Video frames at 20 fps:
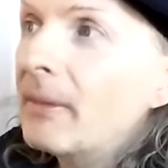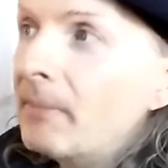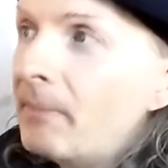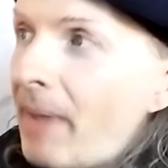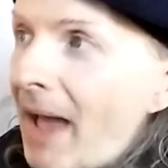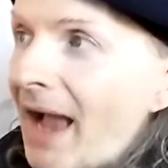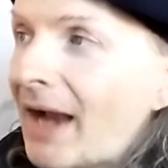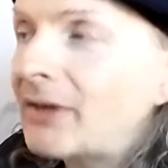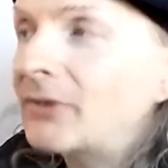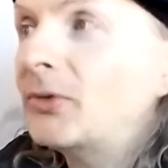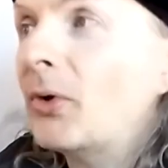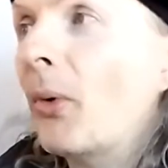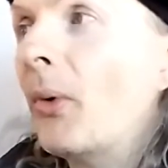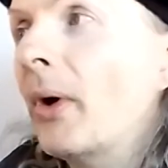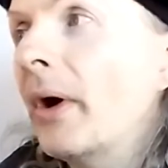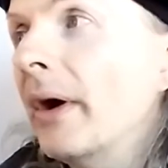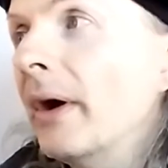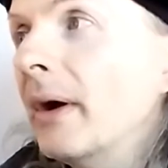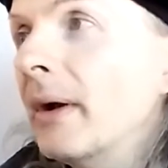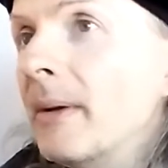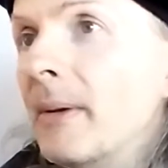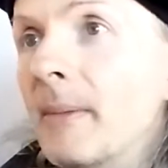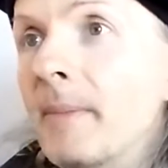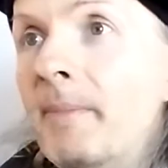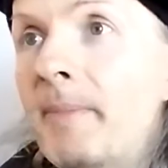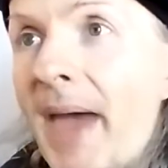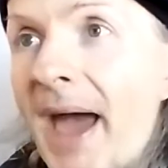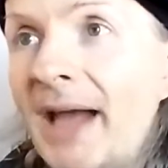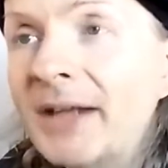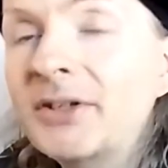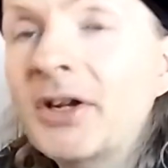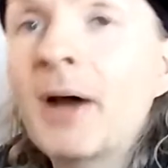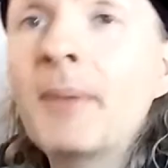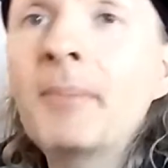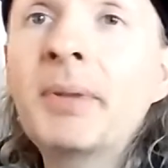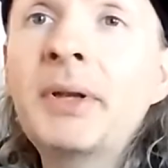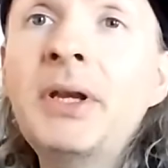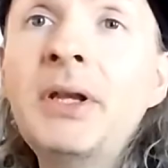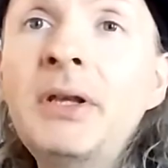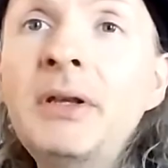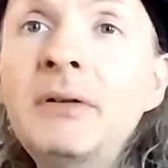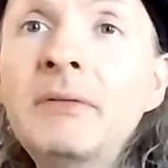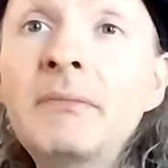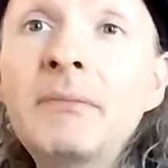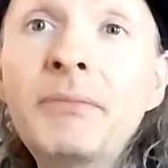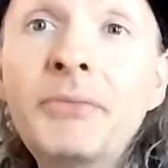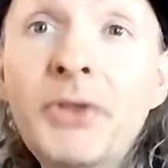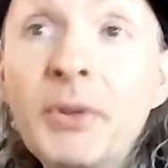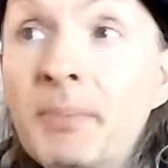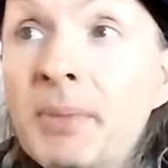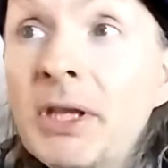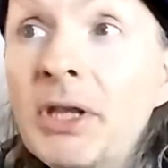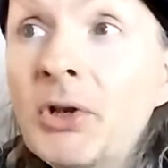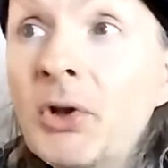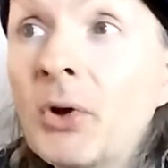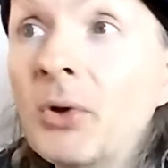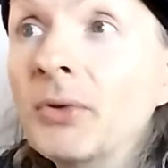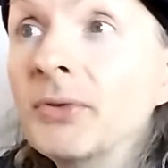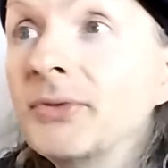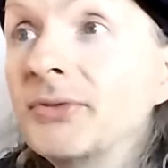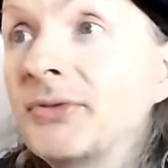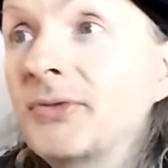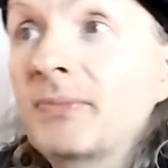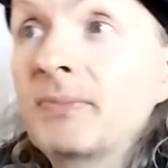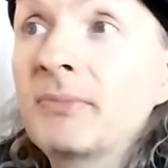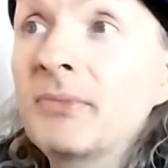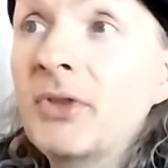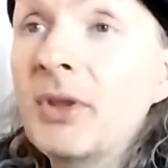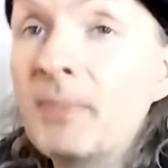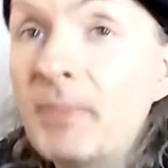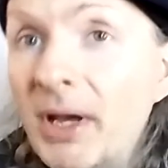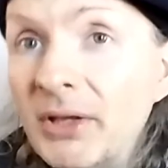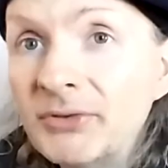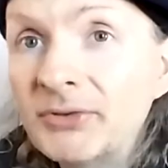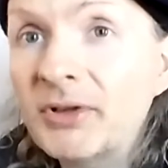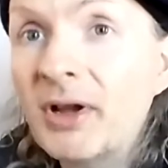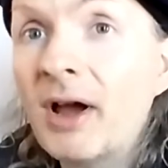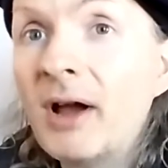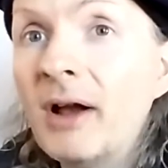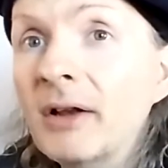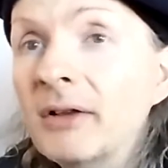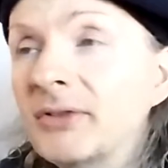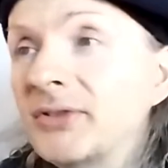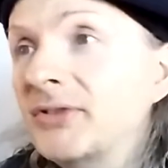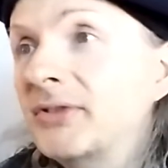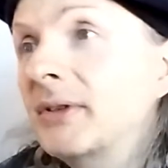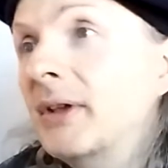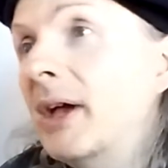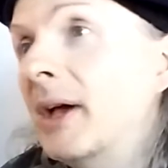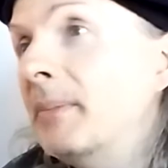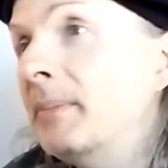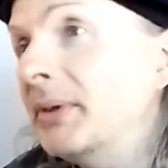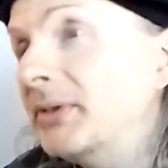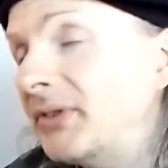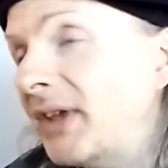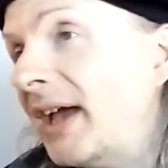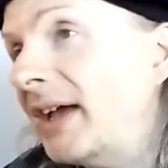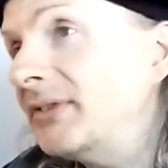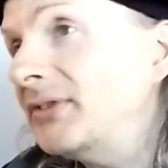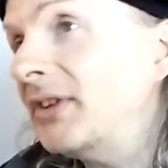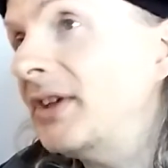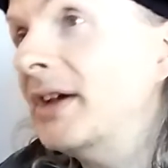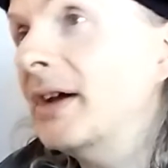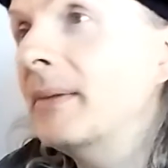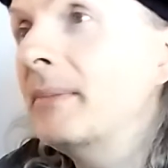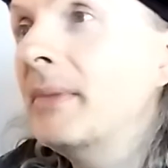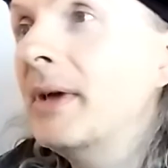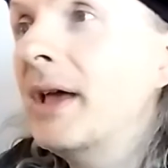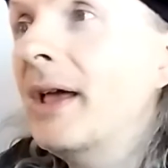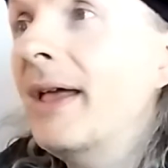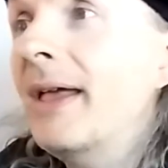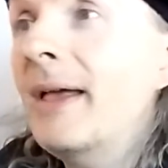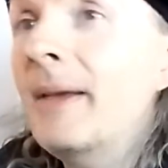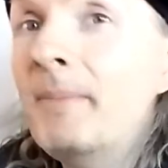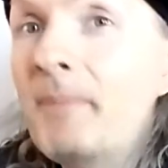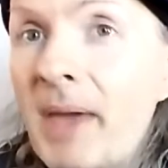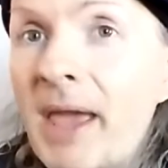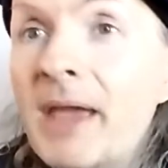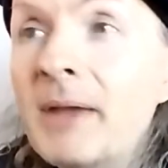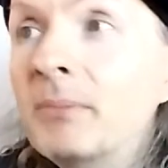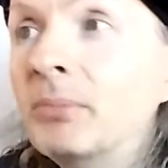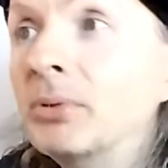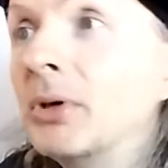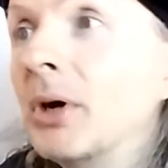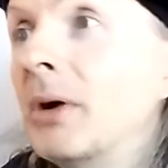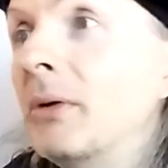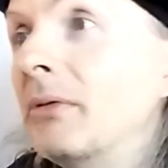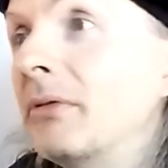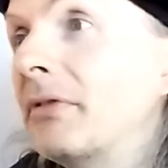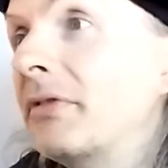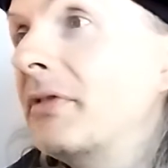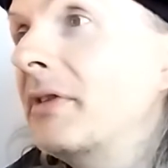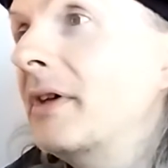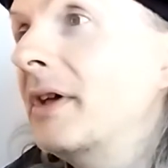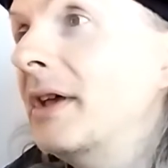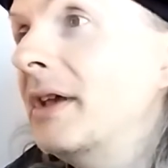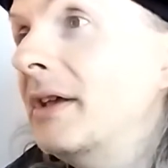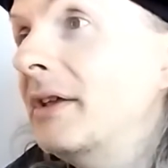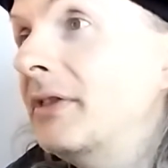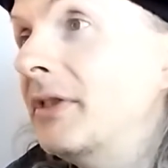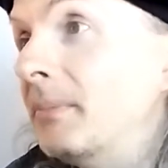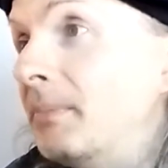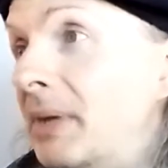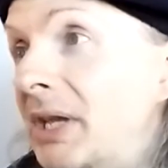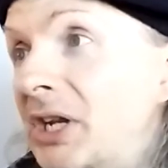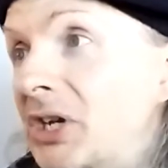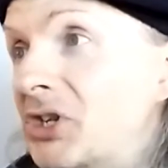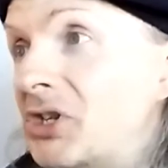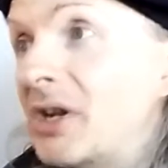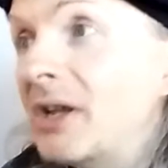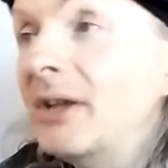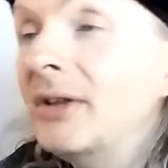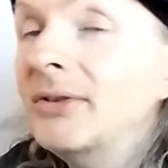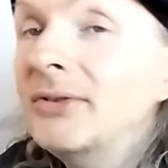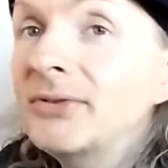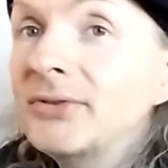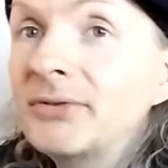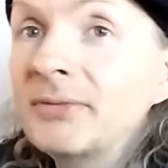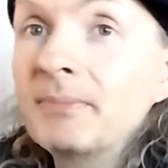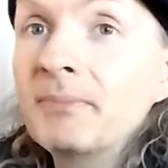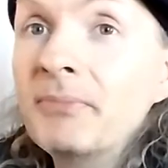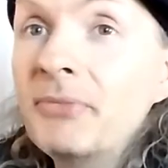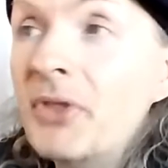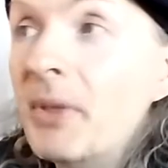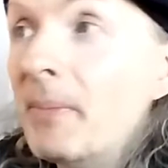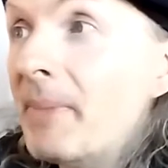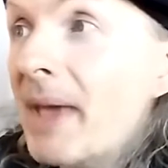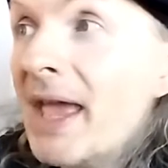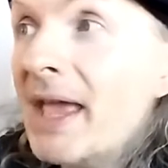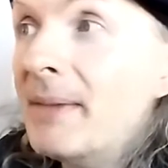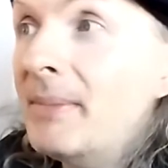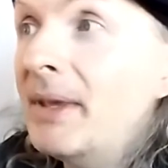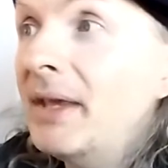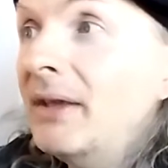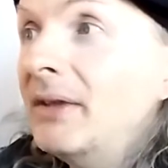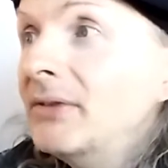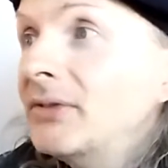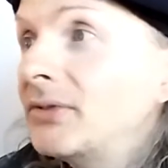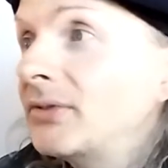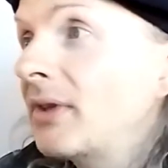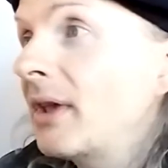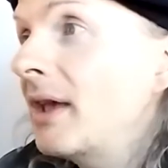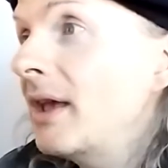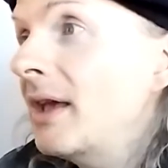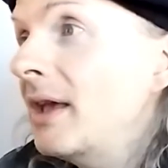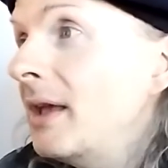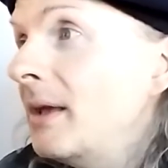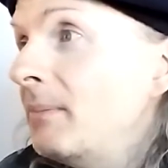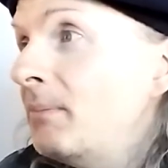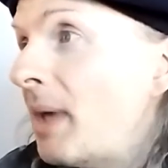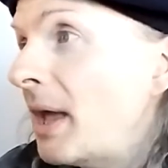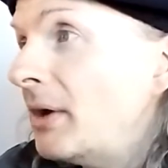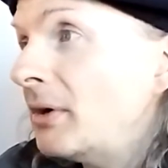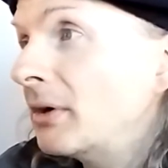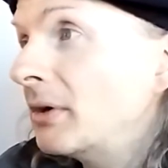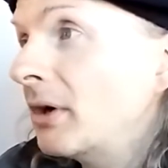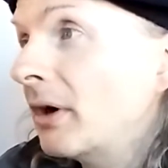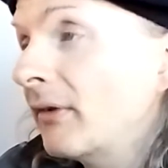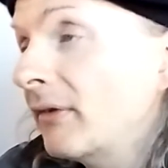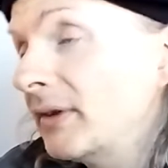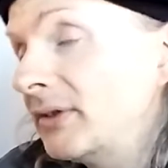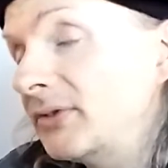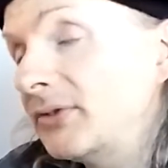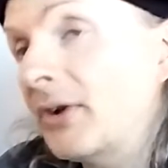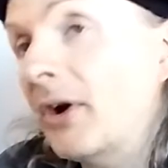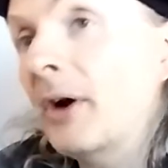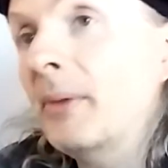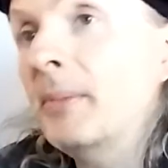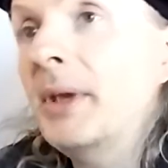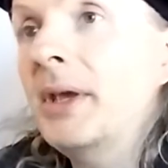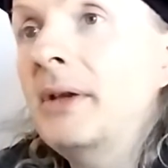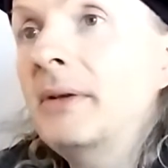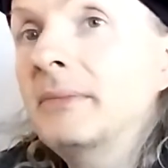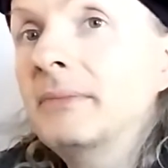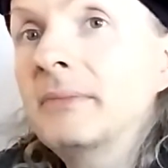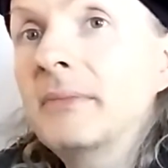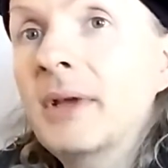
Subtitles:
Backdoor, Bad Company, The Beatles, The Buzzcocks, Byzantium, Babe Ruth, The Bee Gees, The Babies, Baker Gerwitz Army,